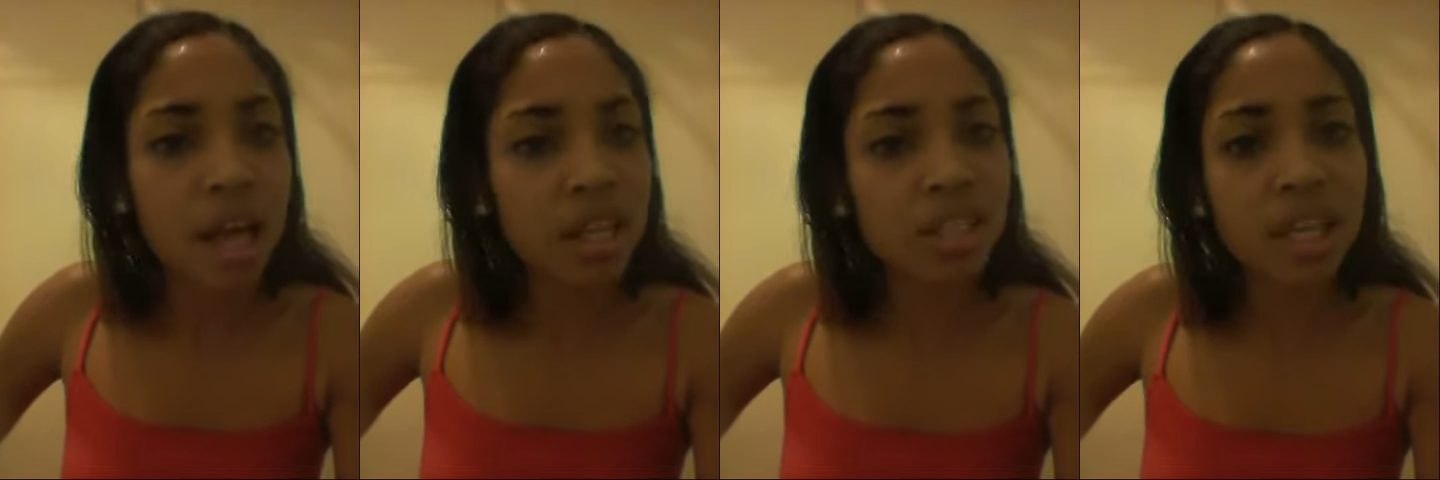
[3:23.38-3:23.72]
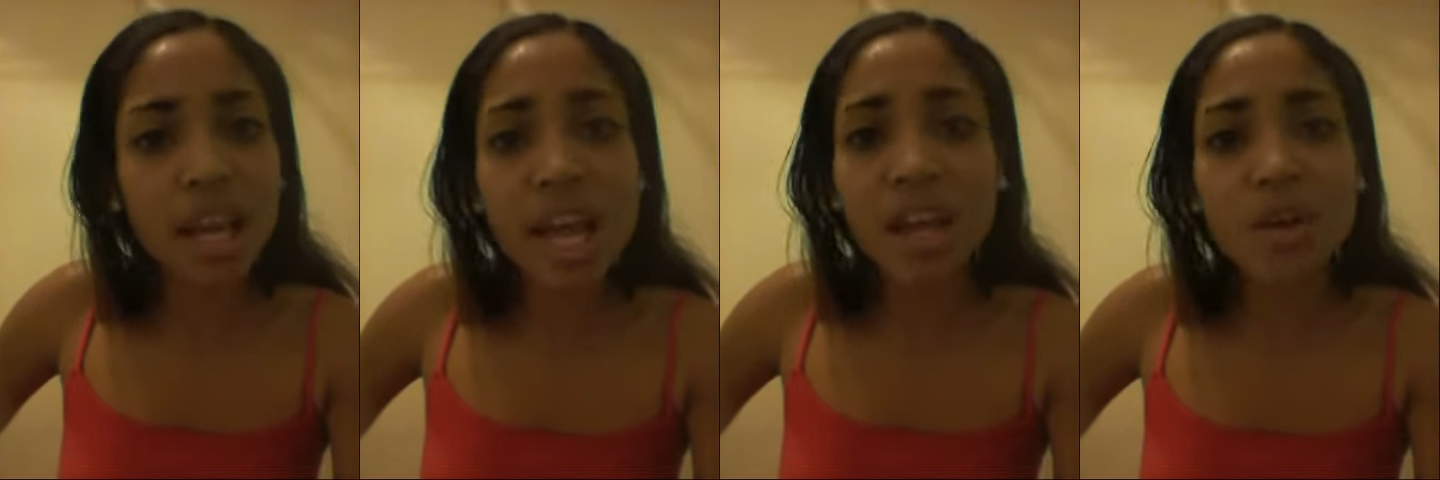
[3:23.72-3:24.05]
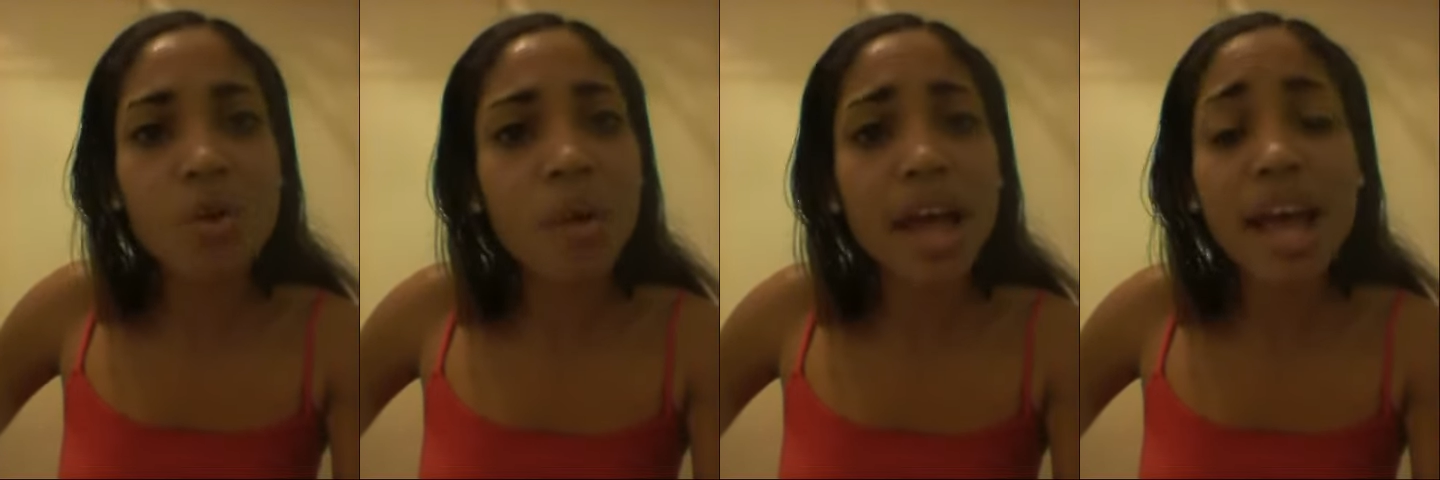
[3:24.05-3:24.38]
take
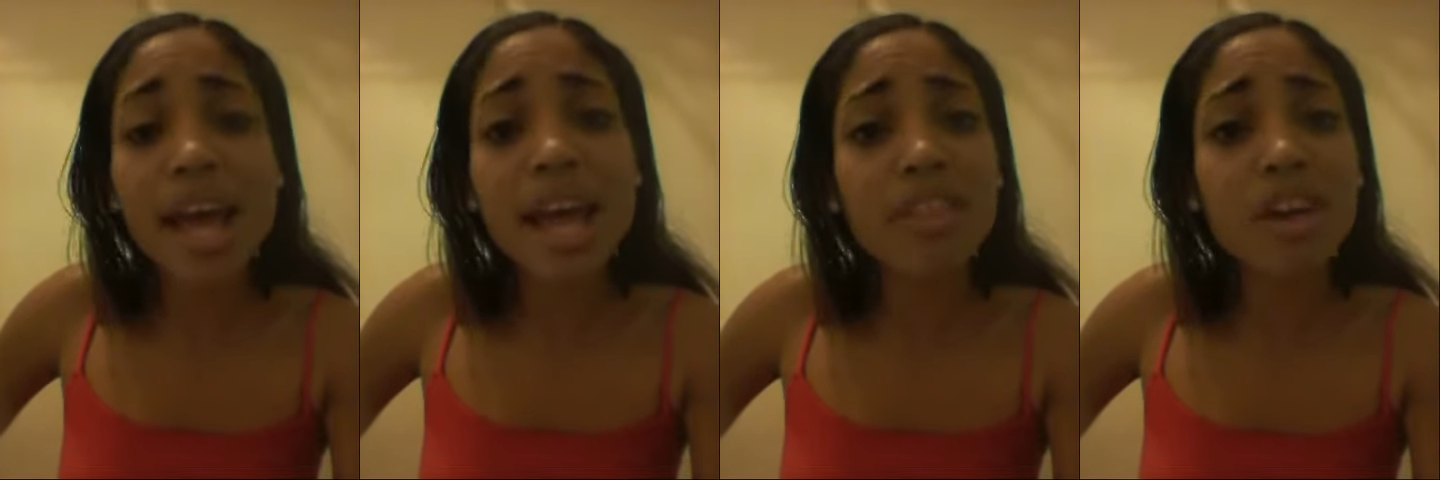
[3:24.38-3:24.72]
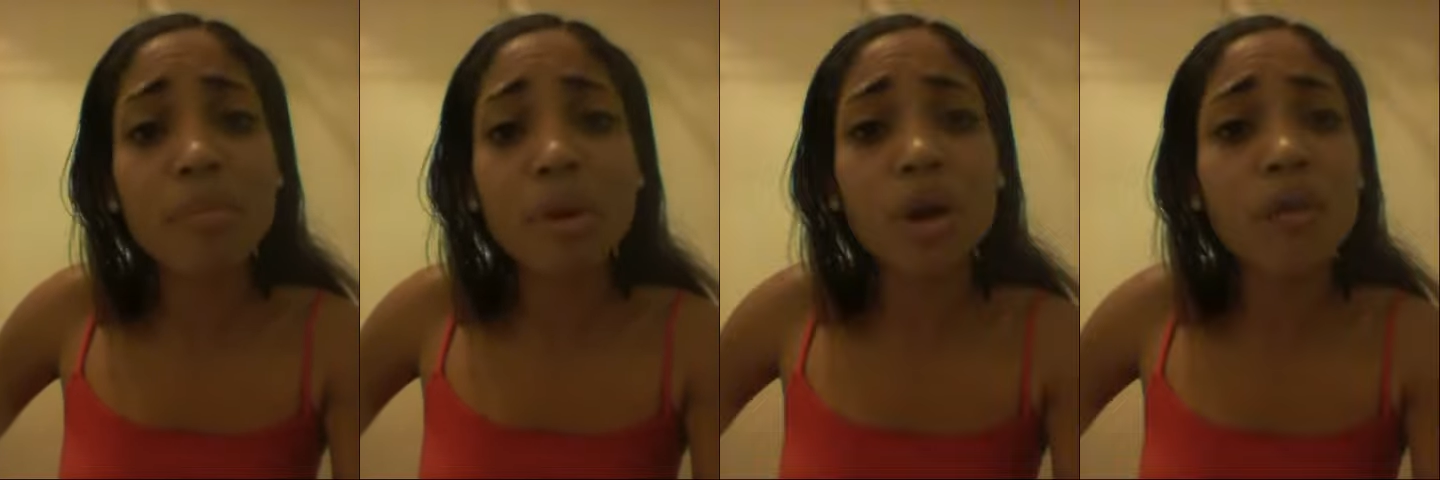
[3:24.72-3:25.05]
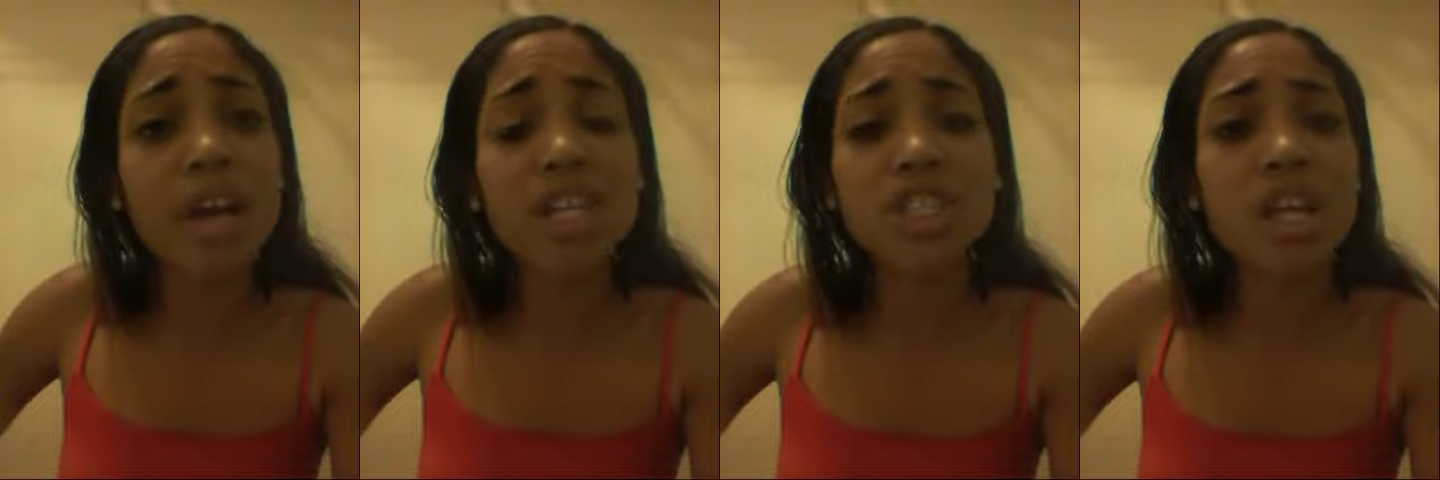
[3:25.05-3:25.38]
away the
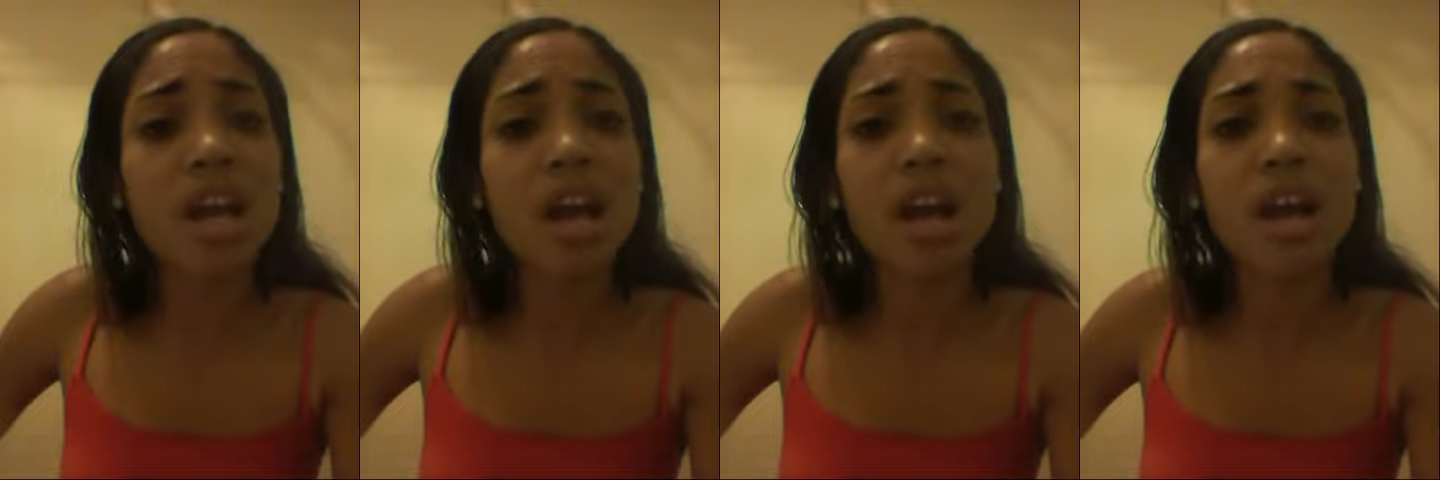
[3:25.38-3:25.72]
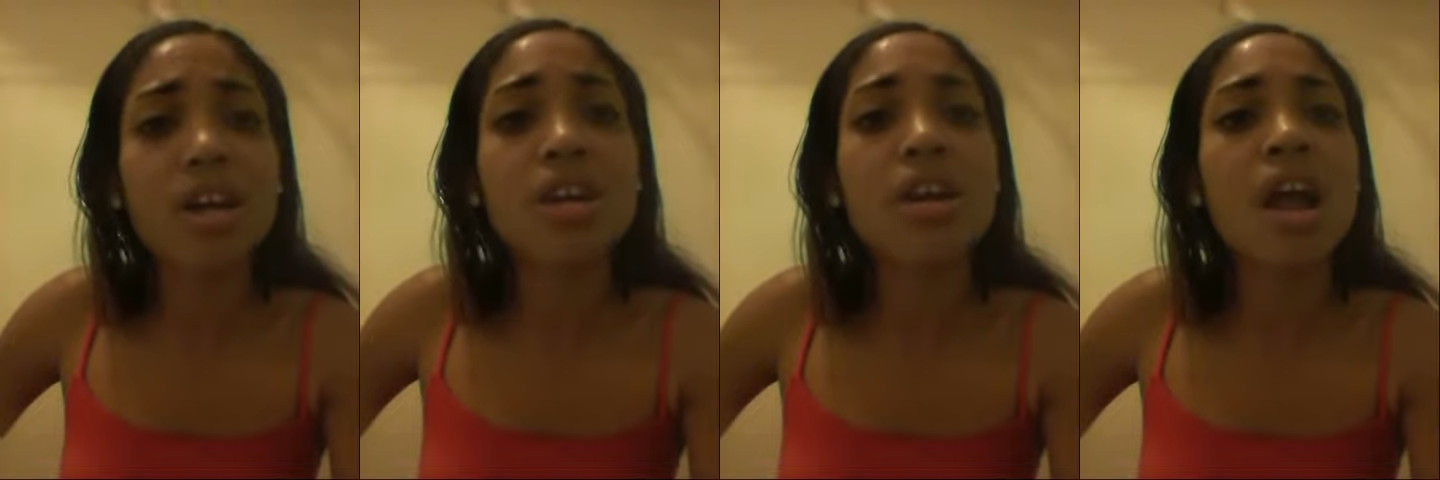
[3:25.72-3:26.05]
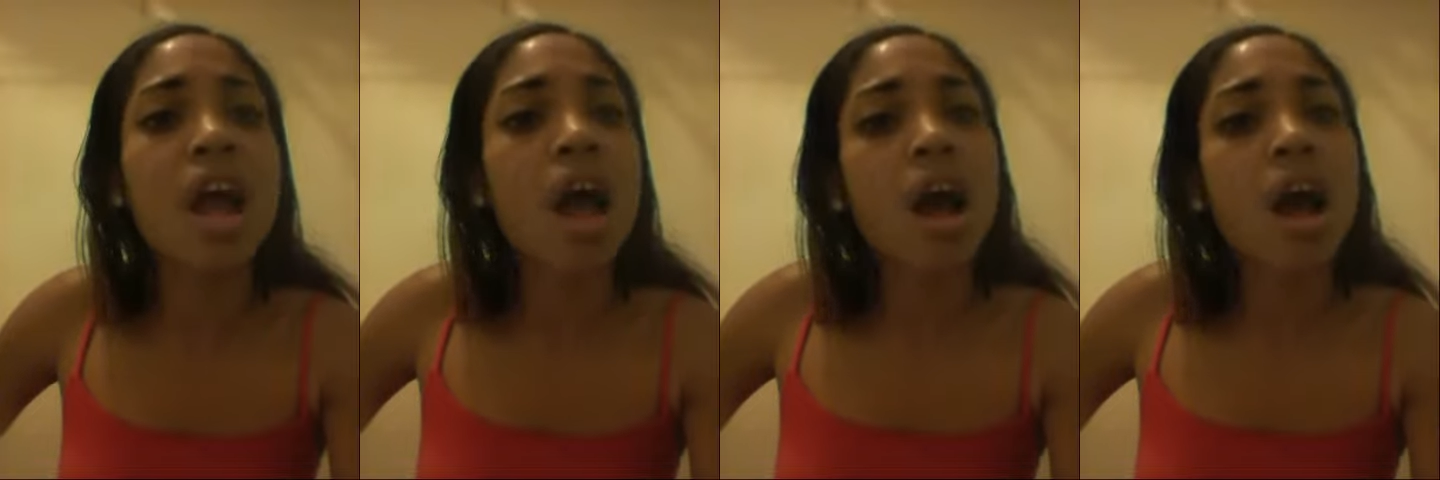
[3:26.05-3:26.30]
pressure